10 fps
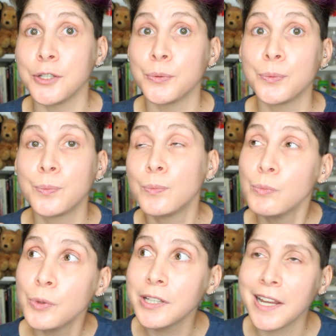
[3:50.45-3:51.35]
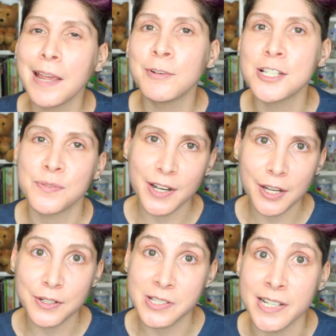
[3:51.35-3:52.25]
you really came to this
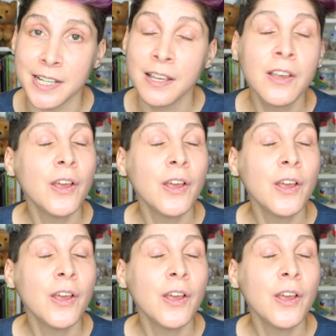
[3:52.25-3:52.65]
video to see,